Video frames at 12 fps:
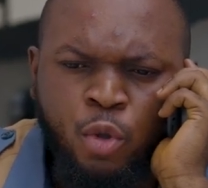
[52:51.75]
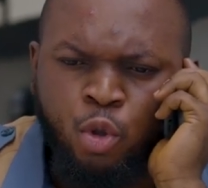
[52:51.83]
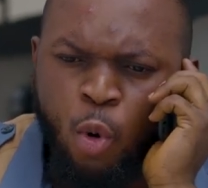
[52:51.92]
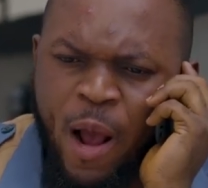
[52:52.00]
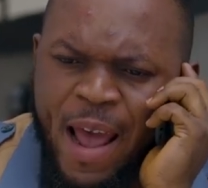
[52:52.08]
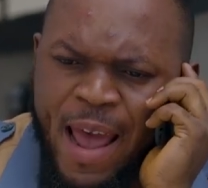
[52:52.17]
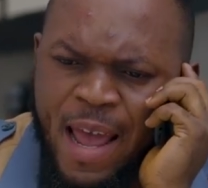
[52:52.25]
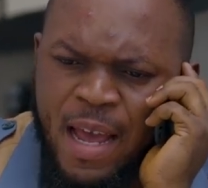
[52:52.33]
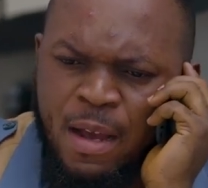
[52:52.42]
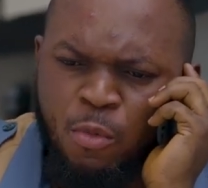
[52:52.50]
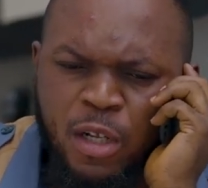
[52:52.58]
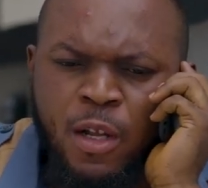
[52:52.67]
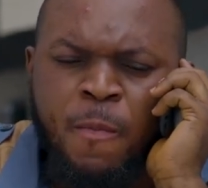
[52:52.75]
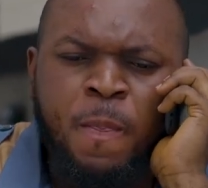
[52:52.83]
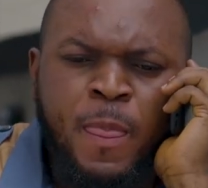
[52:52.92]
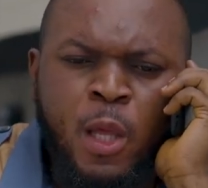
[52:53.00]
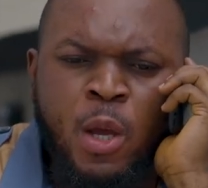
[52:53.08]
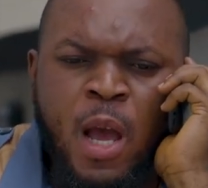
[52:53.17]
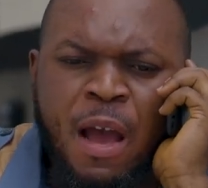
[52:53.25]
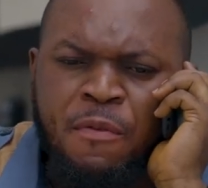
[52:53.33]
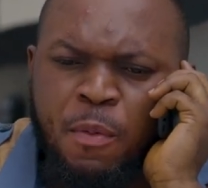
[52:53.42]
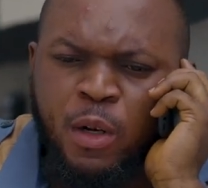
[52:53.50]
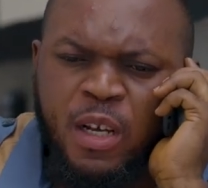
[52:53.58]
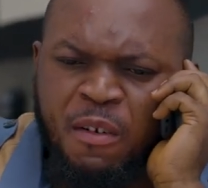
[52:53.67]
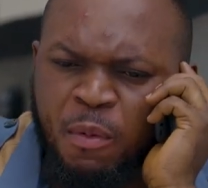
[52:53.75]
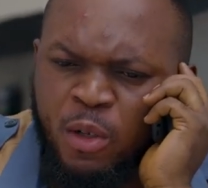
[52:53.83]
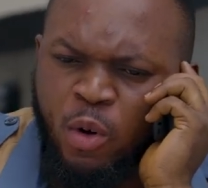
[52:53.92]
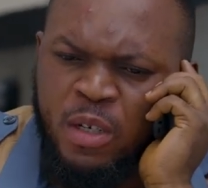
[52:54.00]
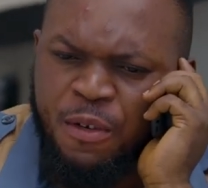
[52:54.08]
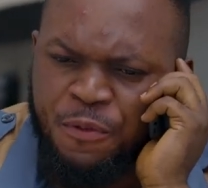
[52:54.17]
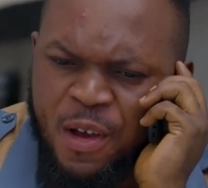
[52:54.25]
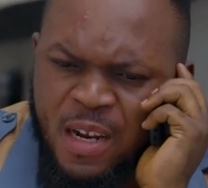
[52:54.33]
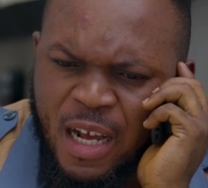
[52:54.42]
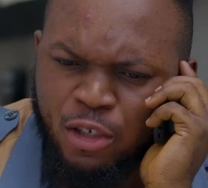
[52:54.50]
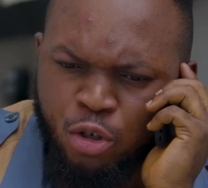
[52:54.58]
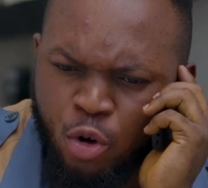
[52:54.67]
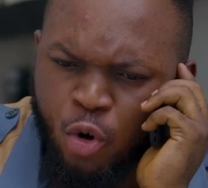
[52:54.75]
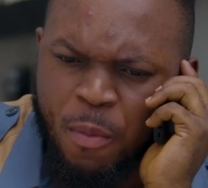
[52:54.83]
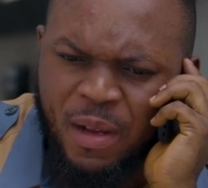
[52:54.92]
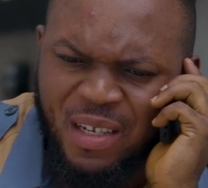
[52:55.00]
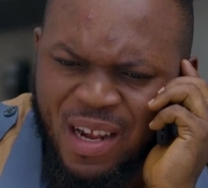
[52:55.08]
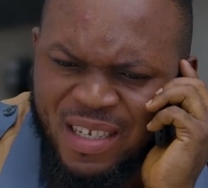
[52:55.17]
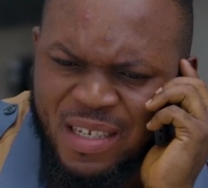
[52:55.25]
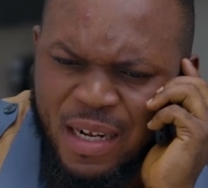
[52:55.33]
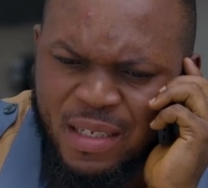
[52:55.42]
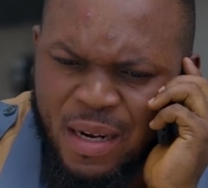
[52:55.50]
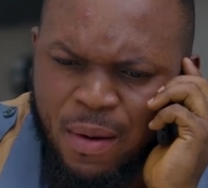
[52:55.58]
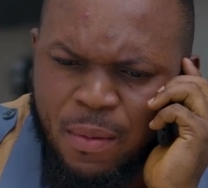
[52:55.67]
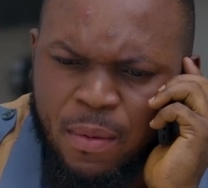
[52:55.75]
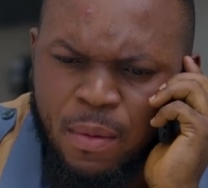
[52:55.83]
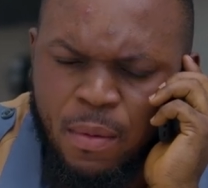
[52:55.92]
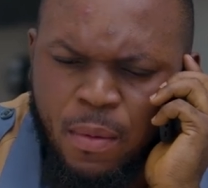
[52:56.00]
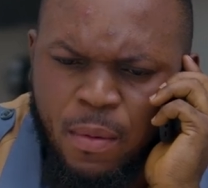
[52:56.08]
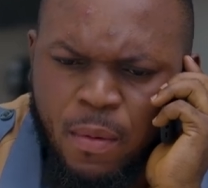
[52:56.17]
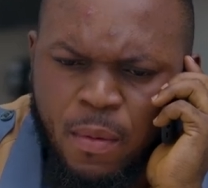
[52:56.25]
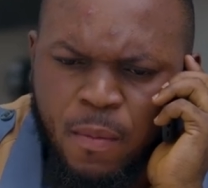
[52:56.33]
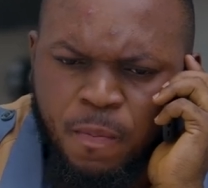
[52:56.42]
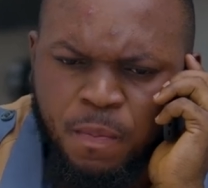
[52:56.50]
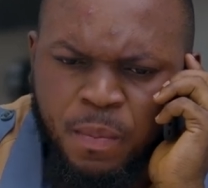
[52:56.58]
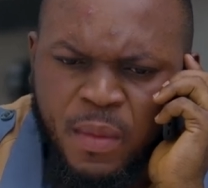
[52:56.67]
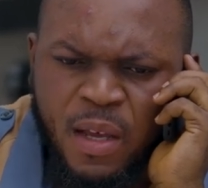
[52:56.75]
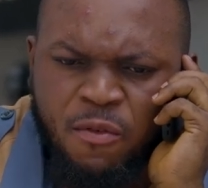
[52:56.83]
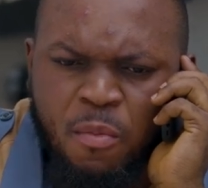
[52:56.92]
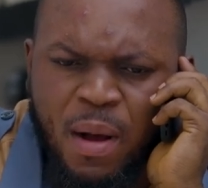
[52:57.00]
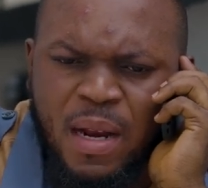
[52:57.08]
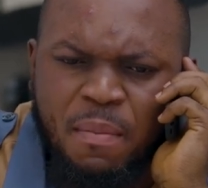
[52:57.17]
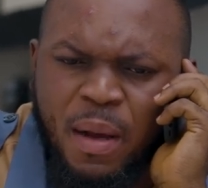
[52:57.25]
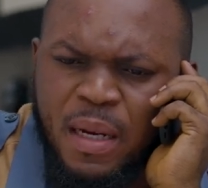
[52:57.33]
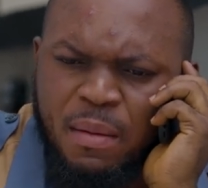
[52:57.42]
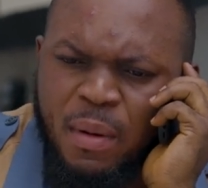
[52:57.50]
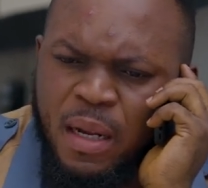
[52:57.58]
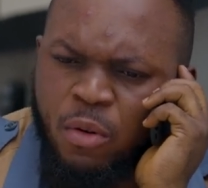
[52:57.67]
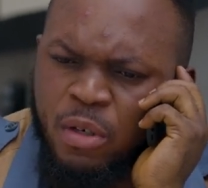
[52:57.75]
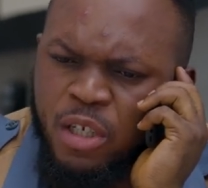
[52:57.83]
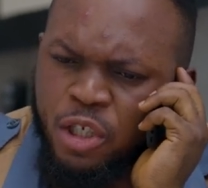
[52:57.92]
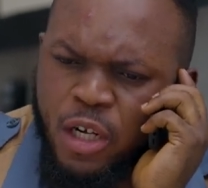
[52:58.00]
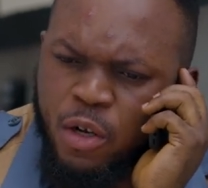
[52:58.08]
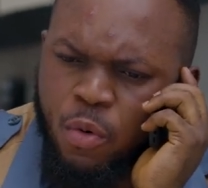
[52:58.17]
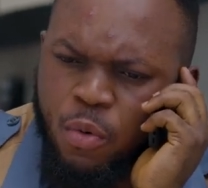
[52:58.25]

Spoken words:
Shoo, eh? Wait, everybody called a fear now. She no come as last night now. Even Male called a shake.